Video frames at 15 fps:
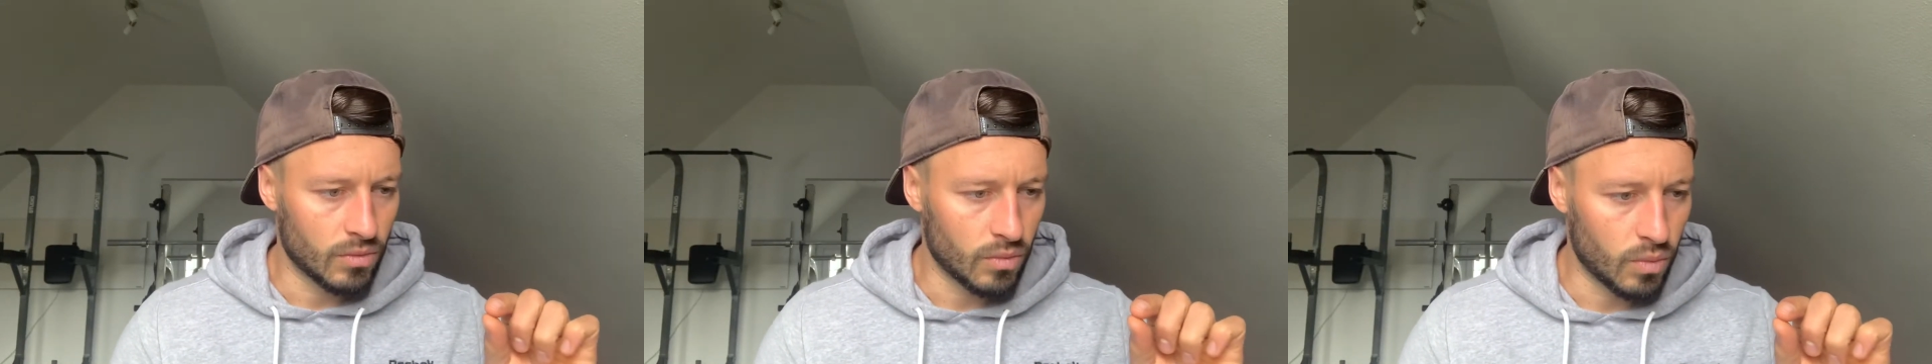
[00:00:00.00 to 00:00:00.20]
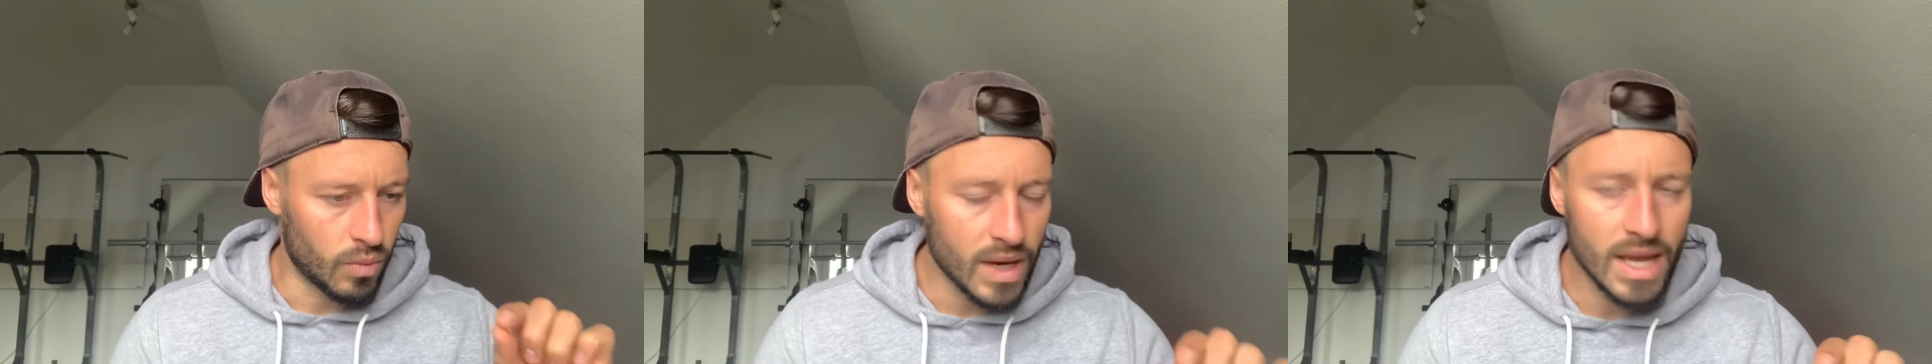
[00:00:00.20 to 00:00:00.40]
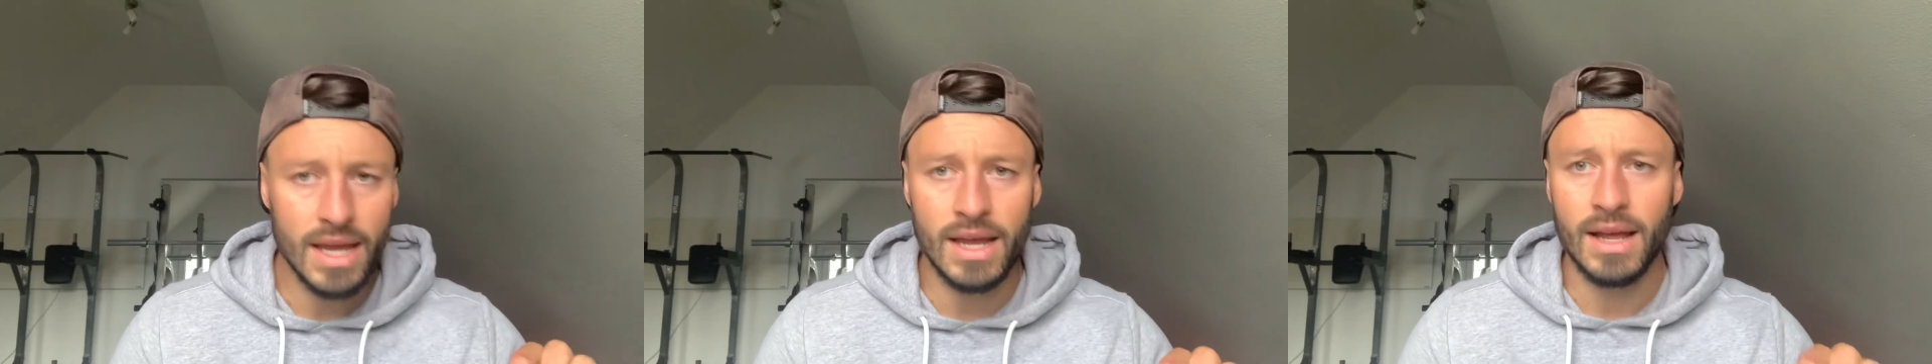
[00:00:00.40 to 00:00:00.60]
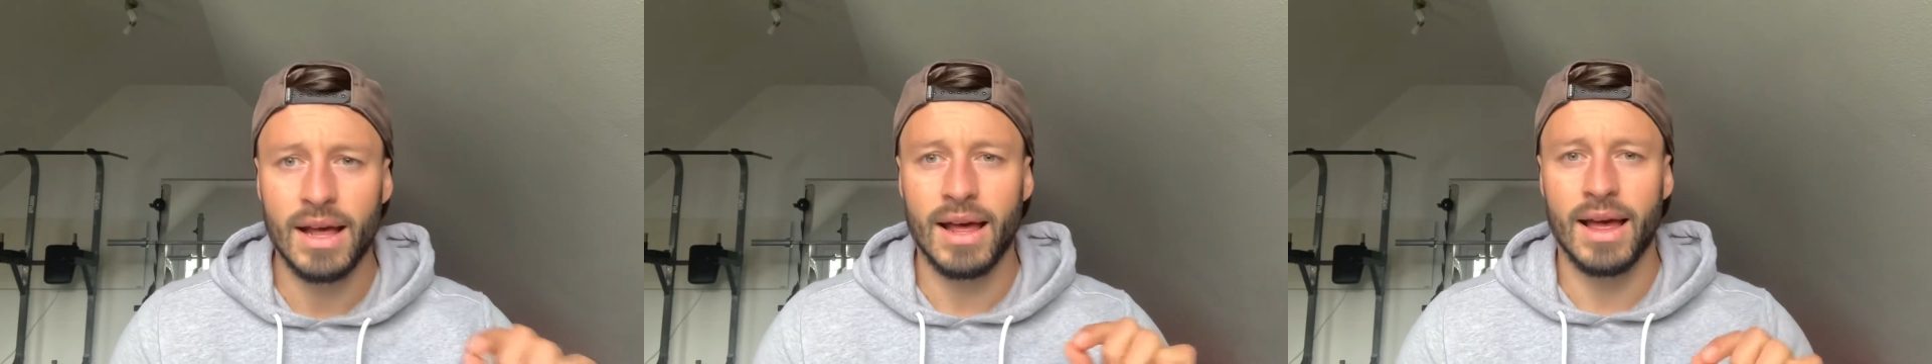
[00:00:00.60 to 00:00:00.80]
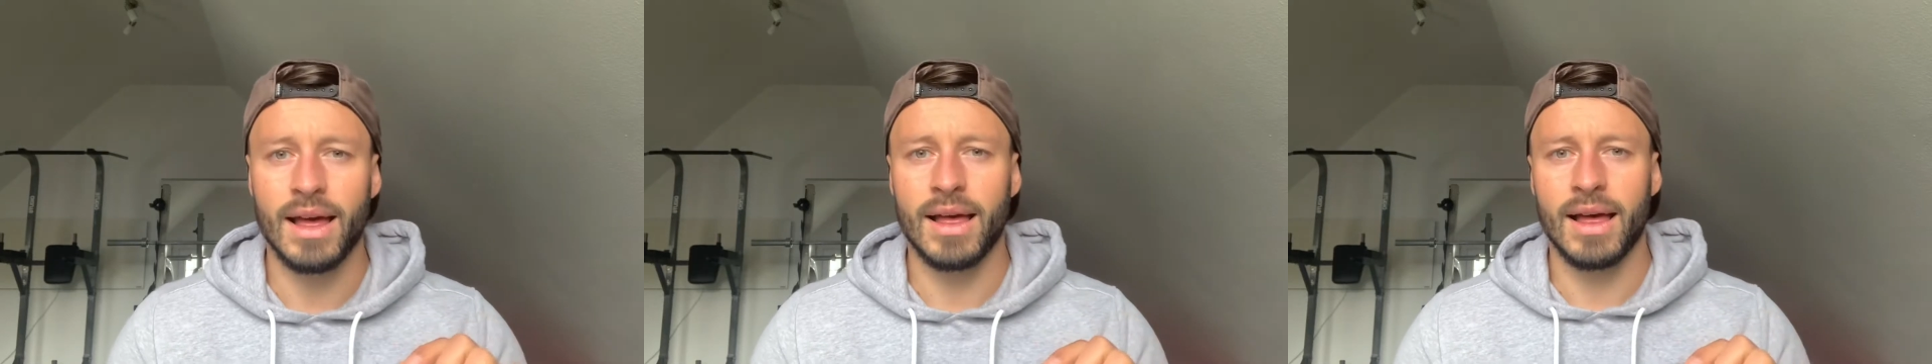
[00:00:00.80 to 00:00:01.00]

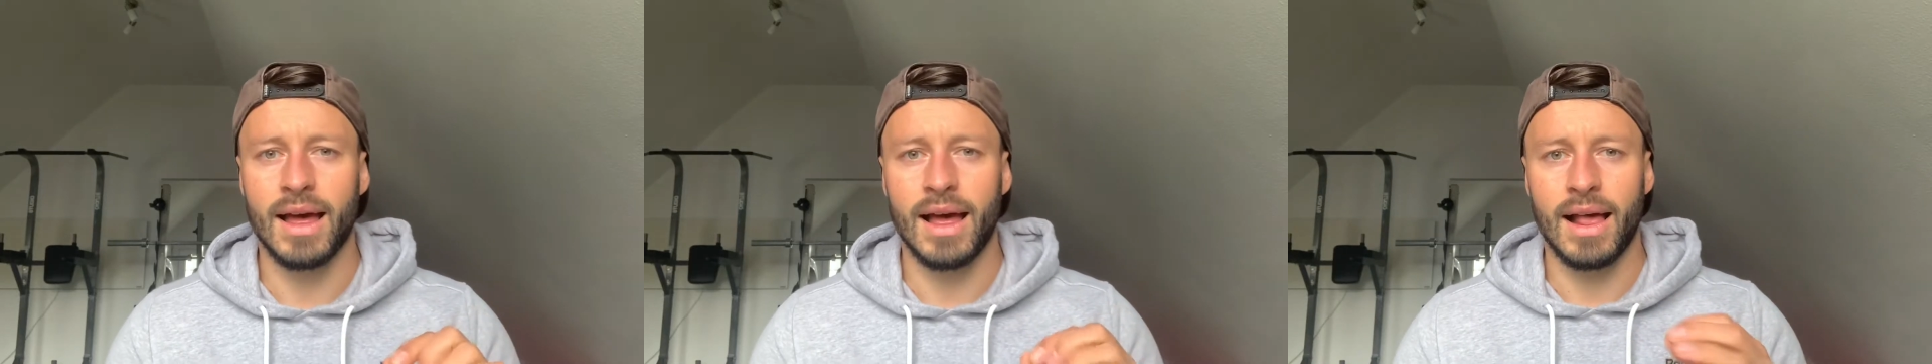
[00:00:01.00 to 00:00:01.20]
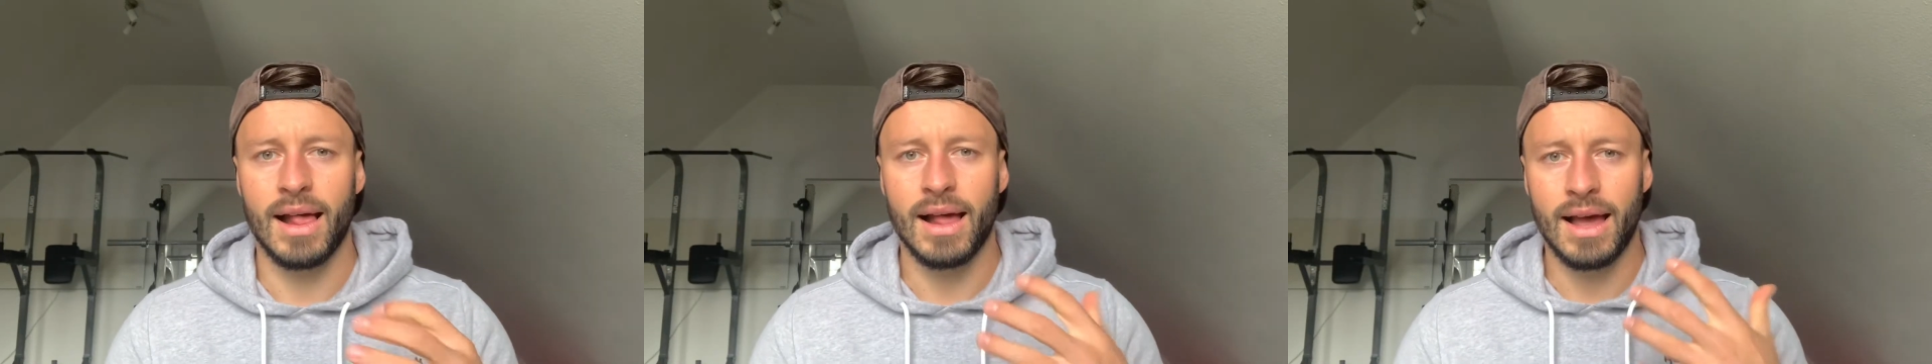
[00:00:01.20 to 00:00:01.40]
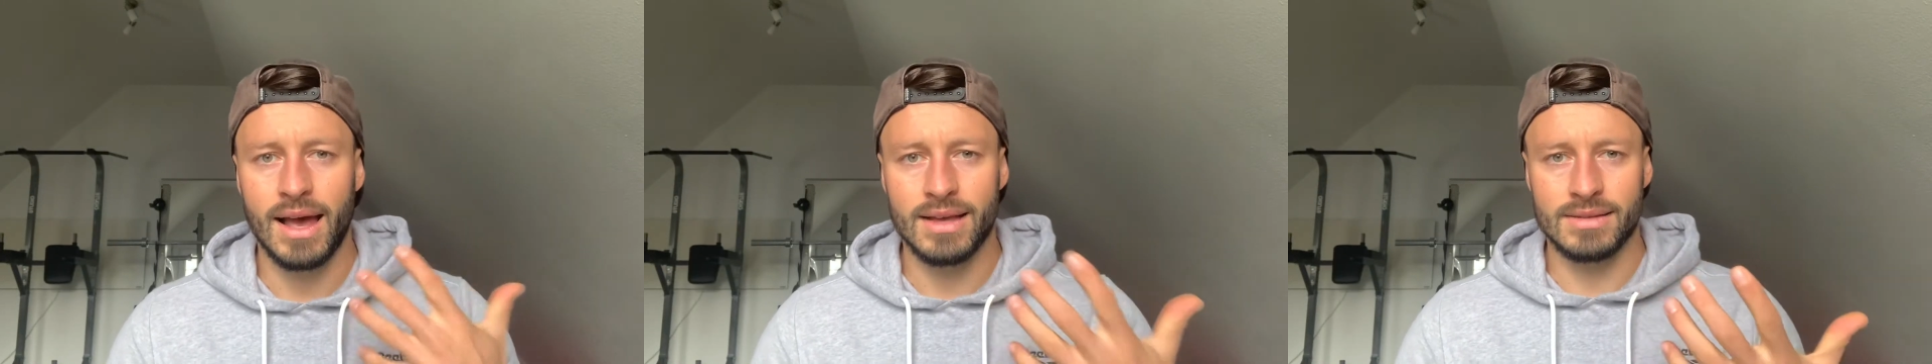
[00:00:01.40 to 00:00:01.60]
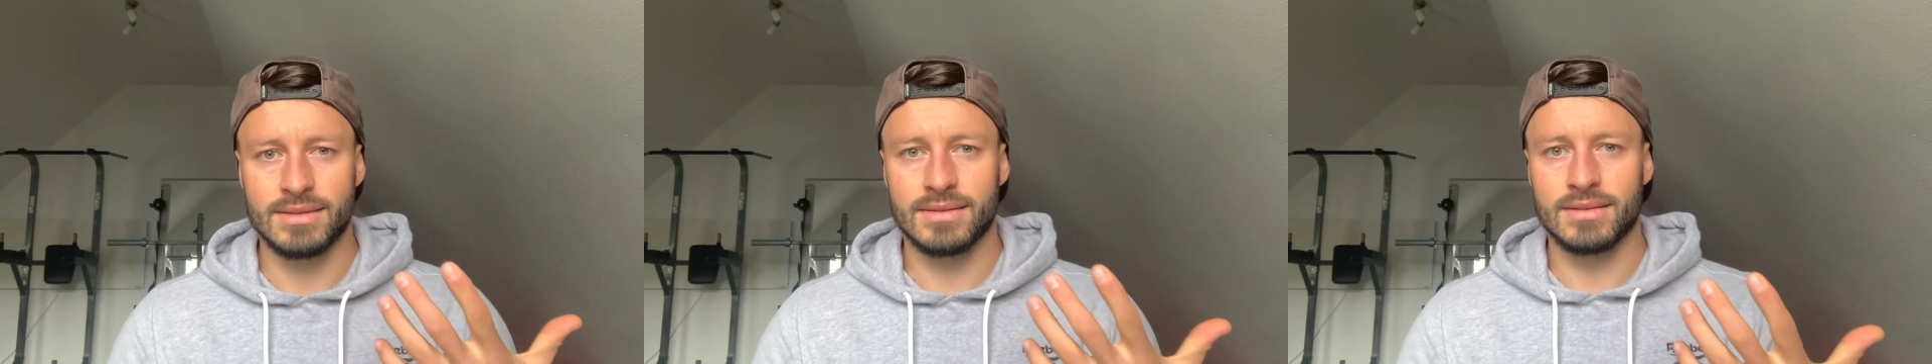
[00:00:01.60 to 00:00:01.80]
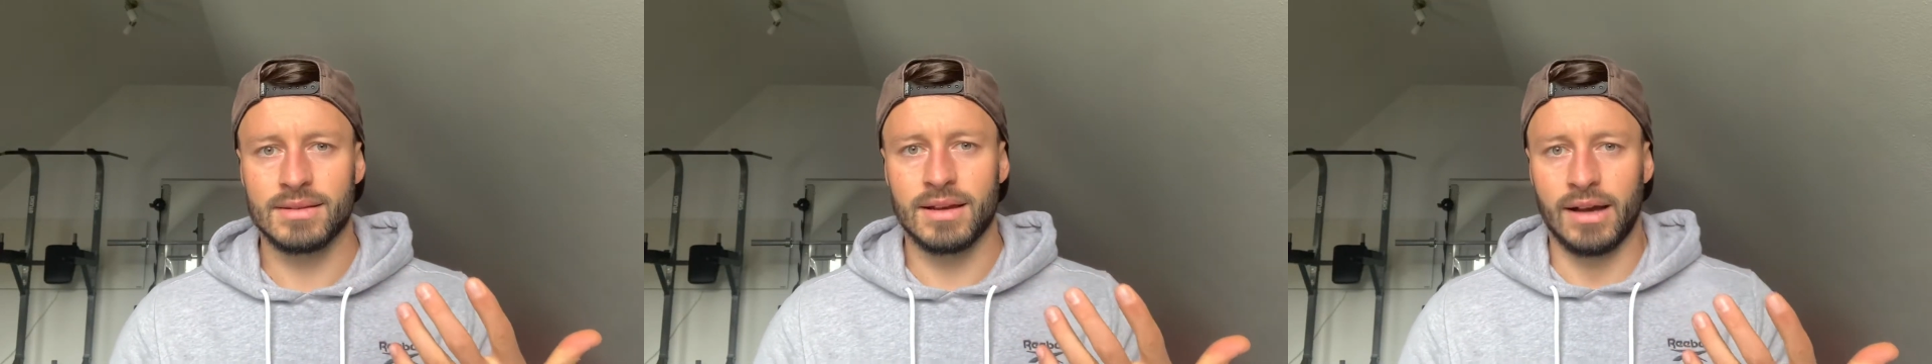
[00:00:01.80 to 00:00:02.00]
We, as